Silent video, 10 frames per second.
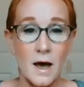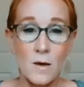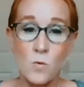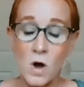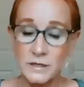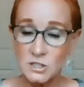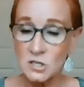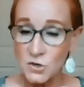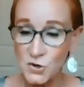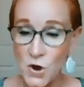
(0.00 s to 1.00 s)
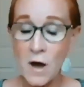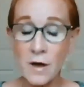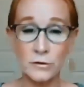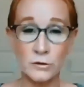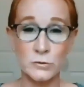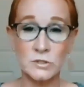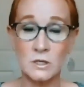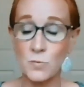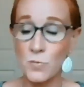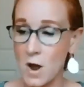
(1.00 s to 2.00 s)
I wanted to not use
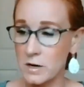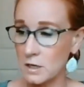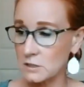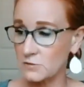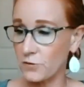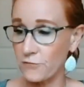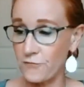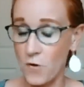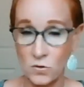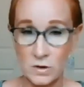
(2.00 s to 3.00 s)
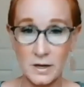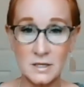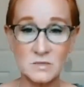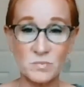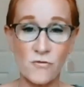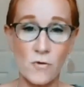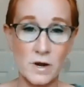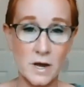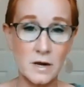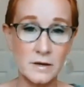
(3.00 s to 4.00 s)
any products for focus before
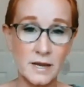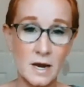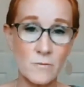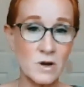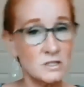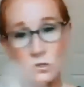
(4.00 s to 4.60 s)
I got on camera.